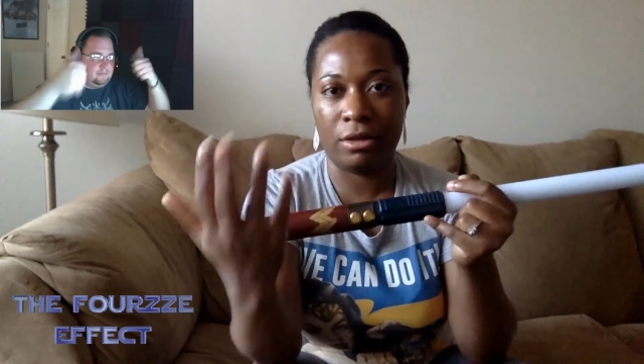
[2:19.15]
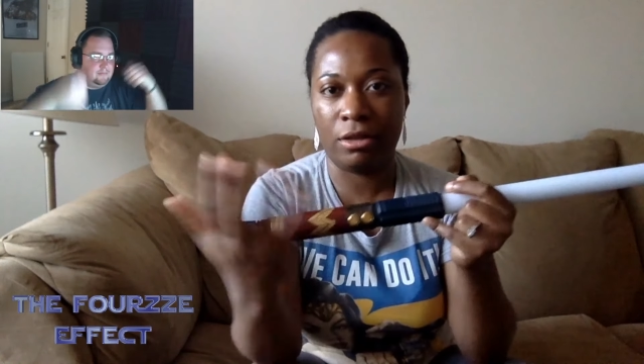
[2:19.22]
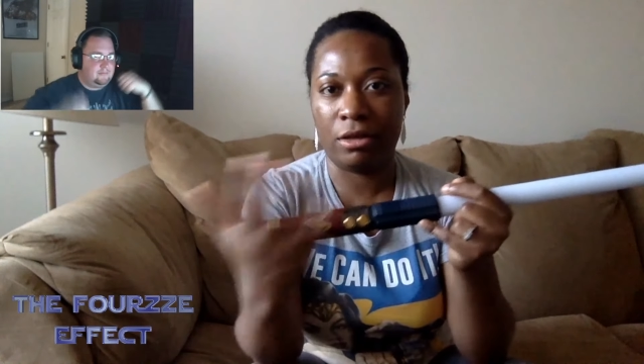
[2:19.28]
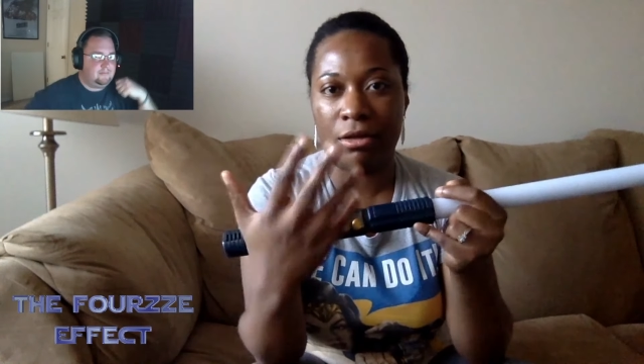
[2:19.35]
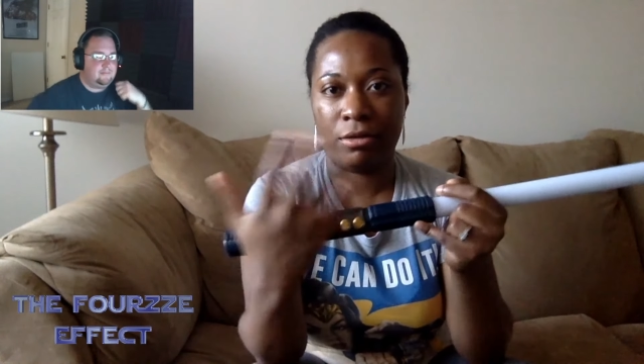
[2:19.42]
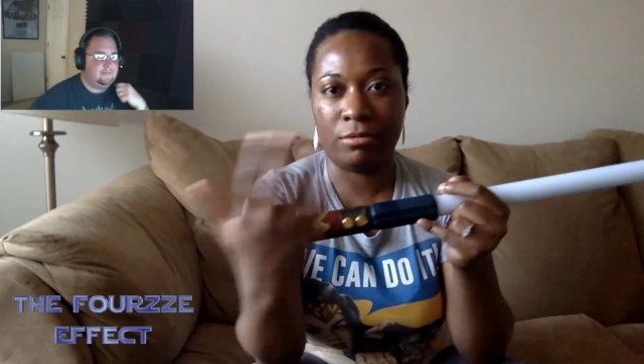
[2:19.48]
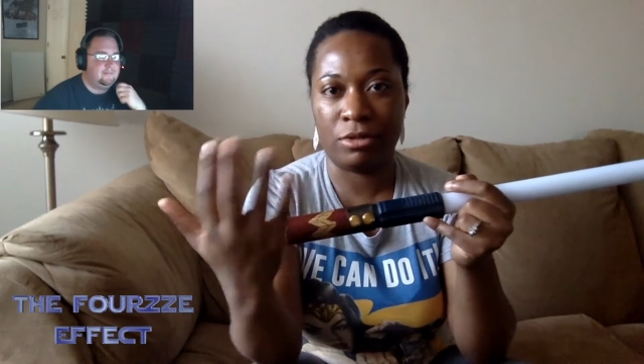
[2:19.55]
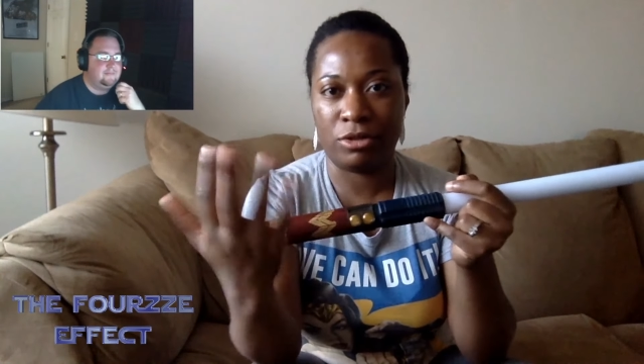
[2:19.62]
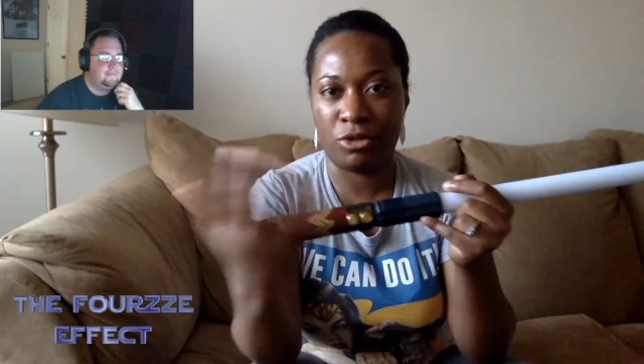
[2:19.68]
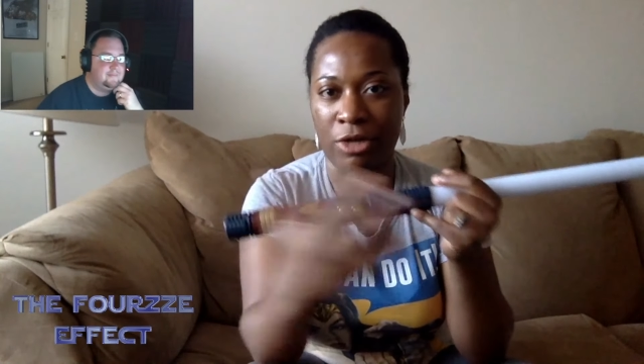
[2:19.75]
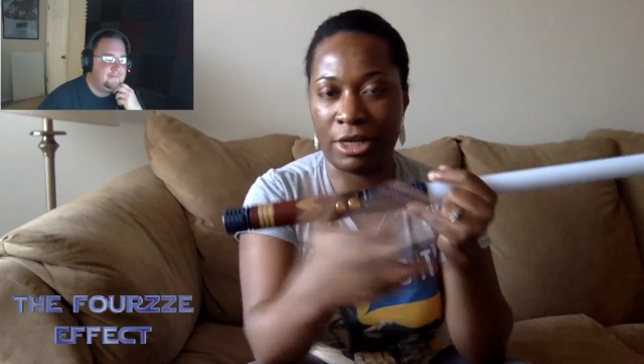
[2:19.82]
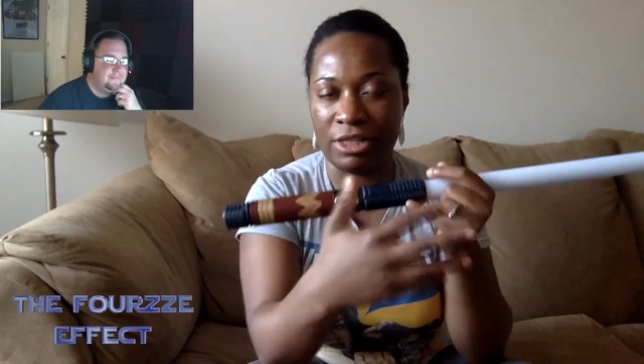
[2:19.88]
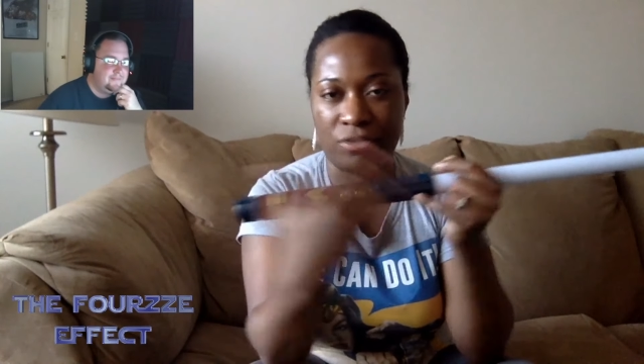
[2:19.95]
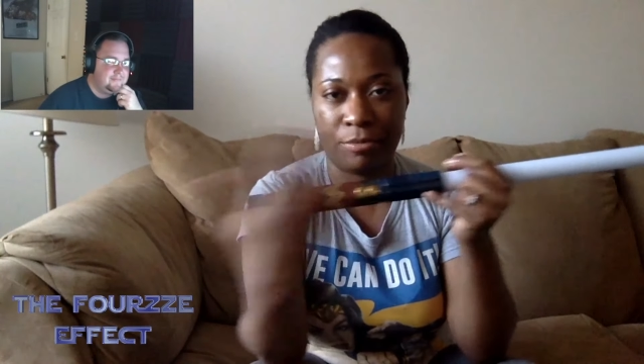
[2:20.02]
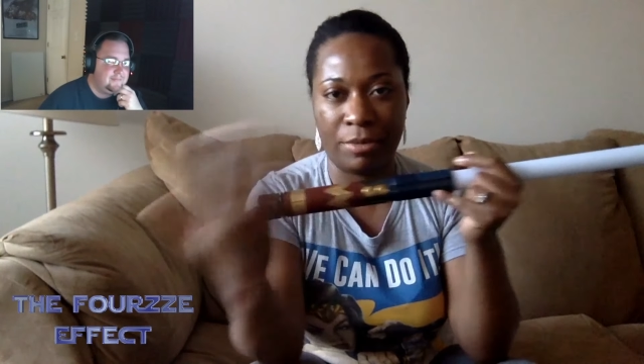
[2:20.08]
the
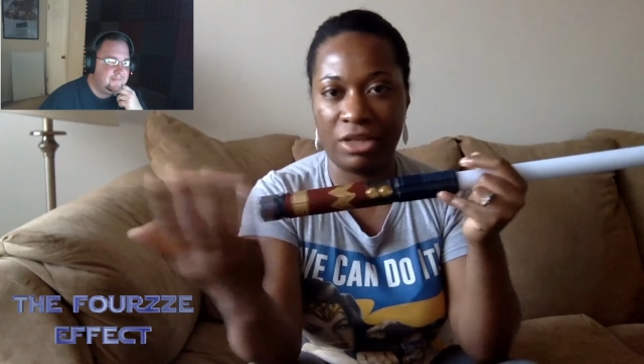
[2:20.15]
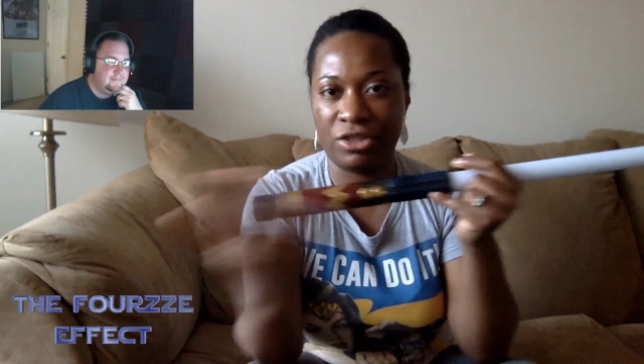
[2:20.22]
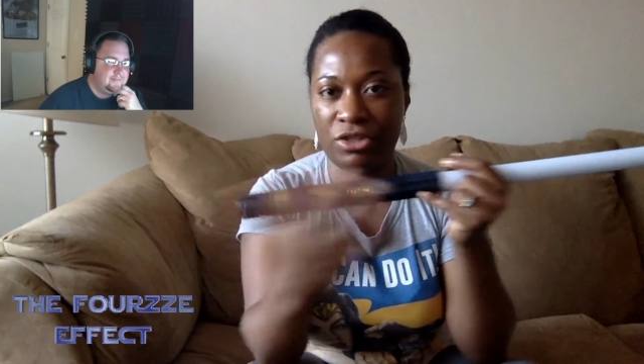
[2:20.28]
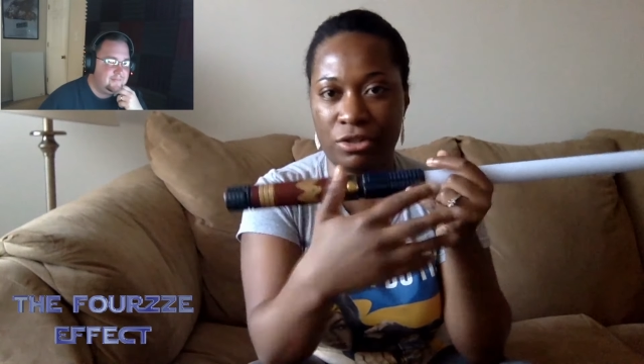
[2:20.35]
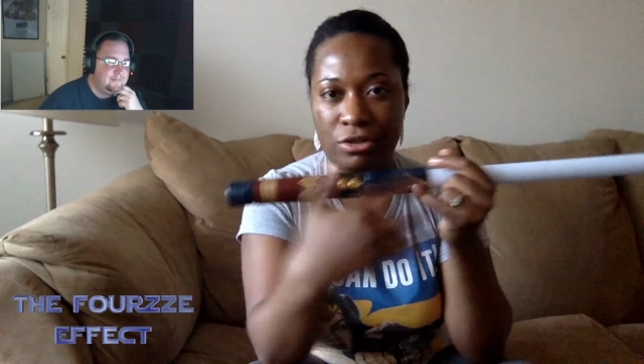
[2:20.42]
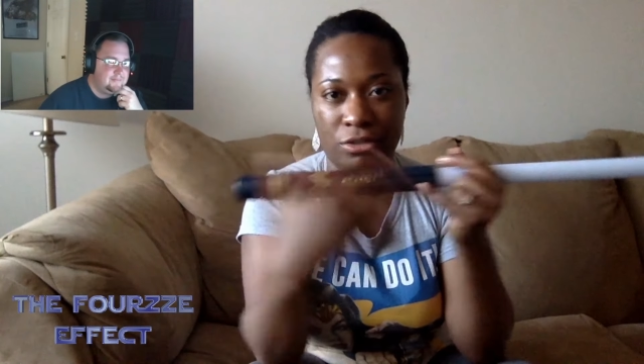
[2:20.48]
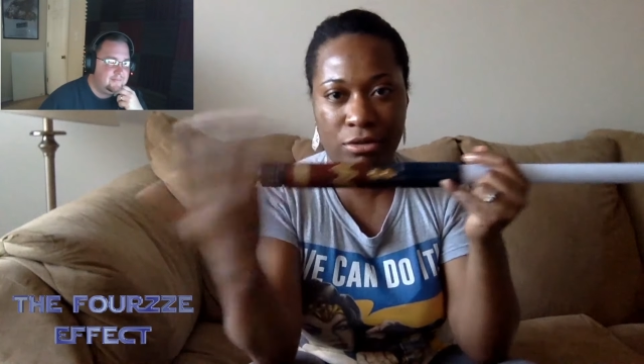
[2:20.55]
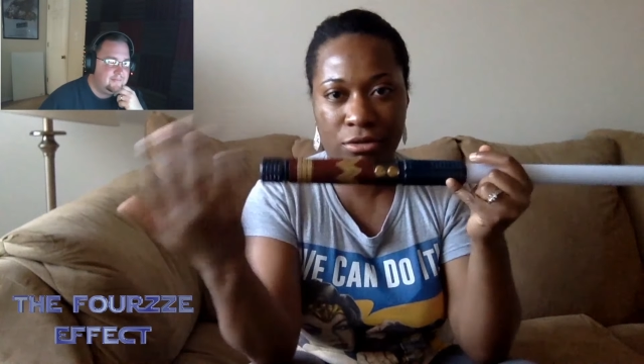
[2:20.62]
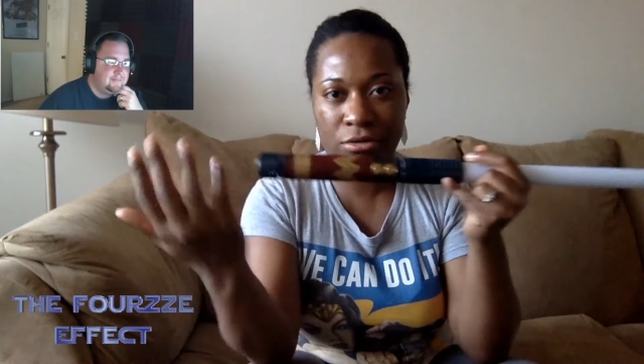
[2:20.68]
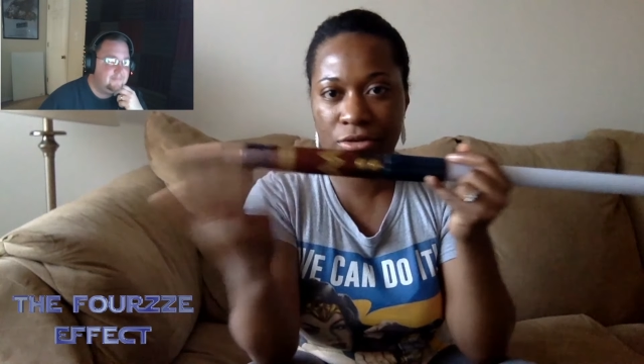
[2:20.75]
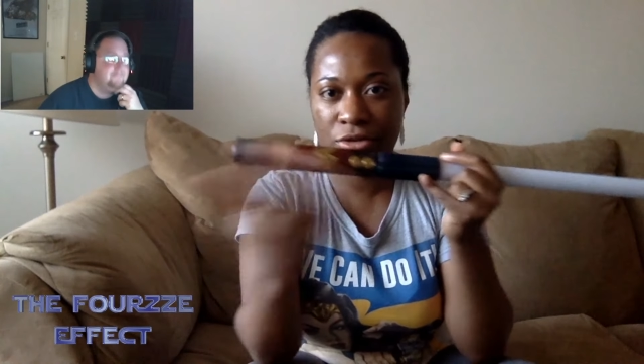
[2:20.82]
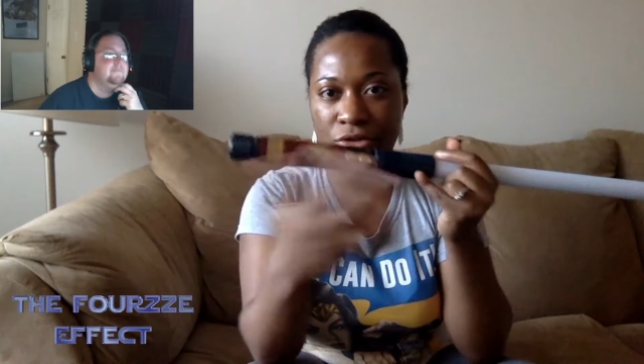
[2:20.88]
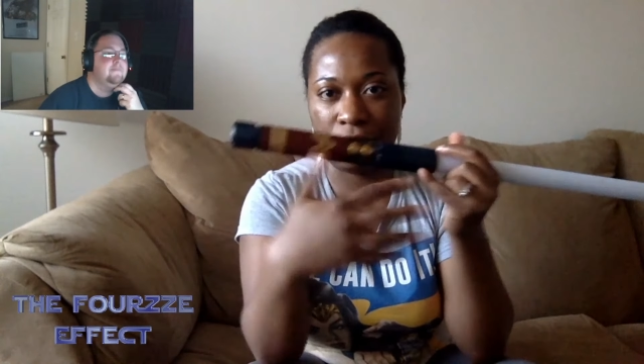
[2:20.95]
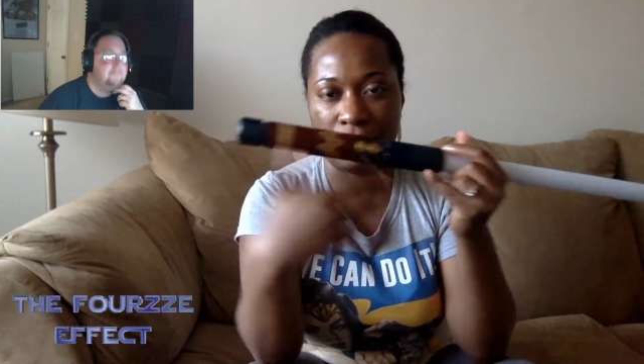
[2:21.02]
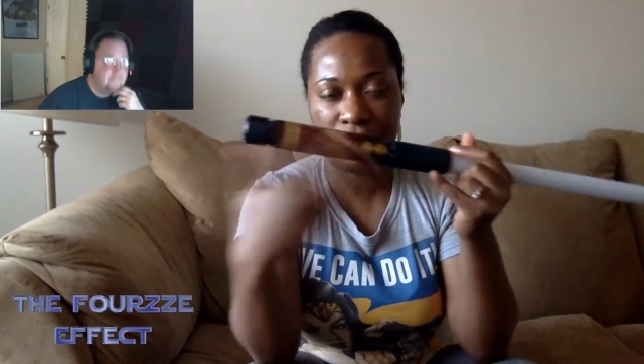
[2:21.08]
transformation,
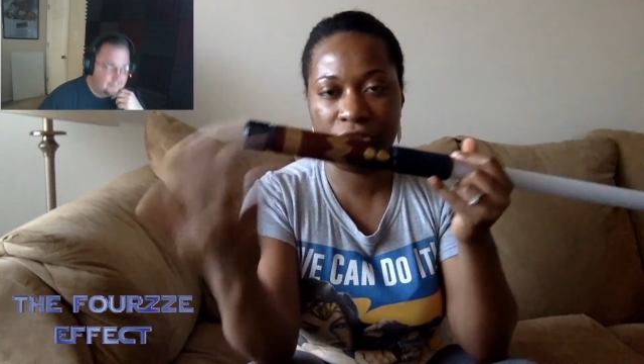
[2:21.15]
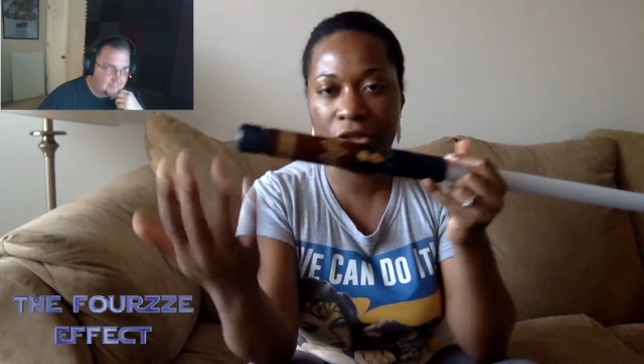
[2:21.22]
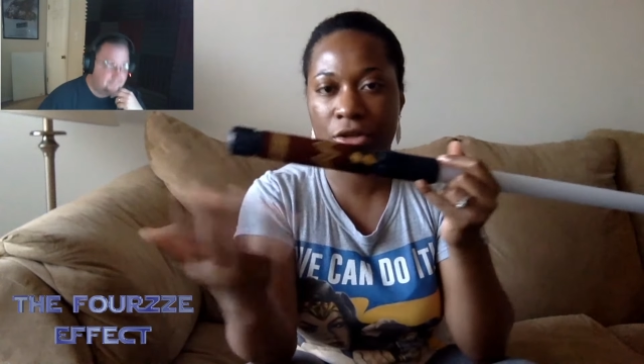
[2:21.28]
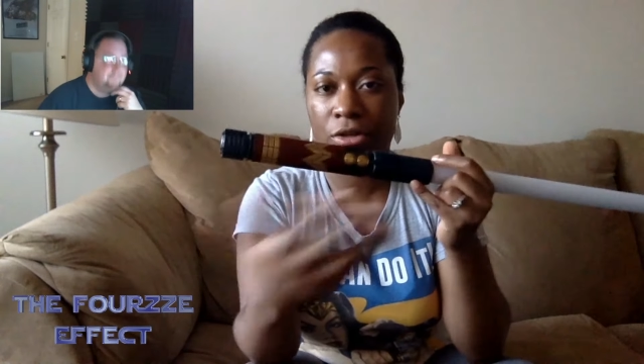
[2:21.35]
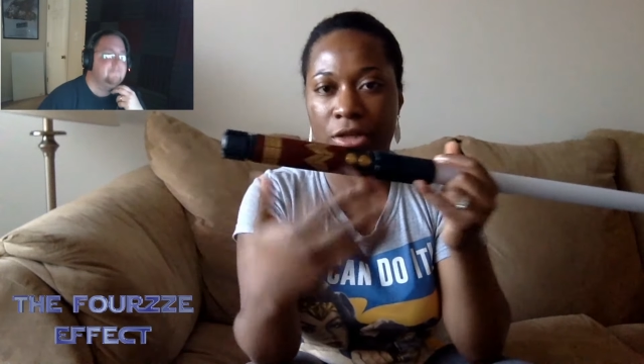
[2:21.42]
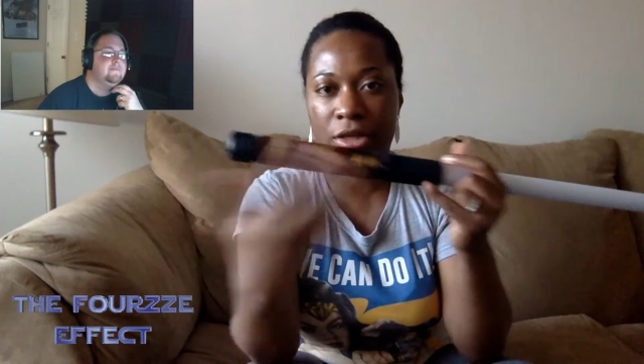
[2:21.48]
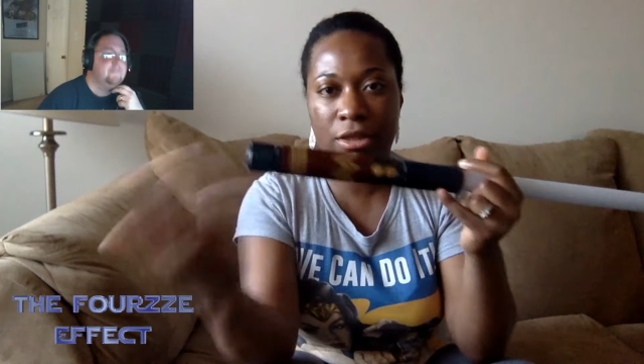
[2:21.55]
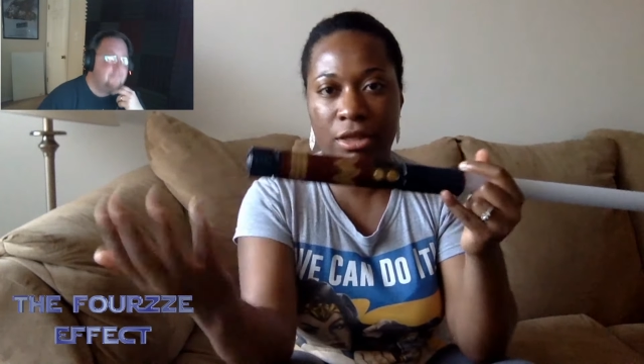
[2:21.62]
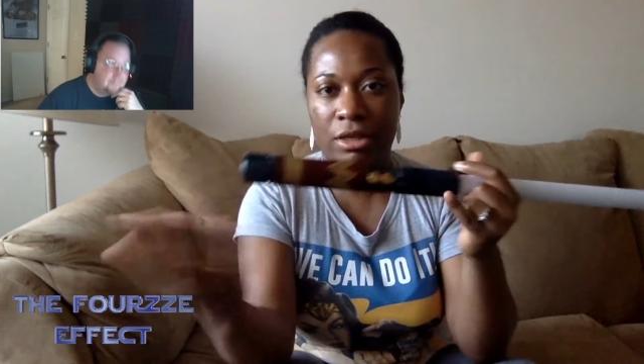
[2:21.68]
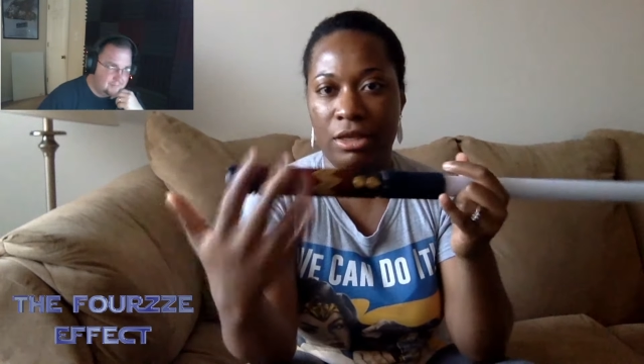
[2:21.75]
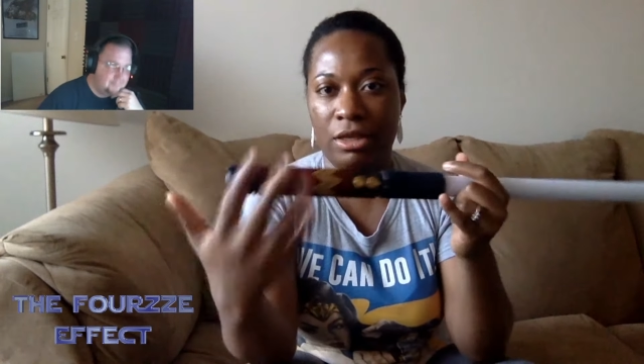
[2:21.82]
like jingly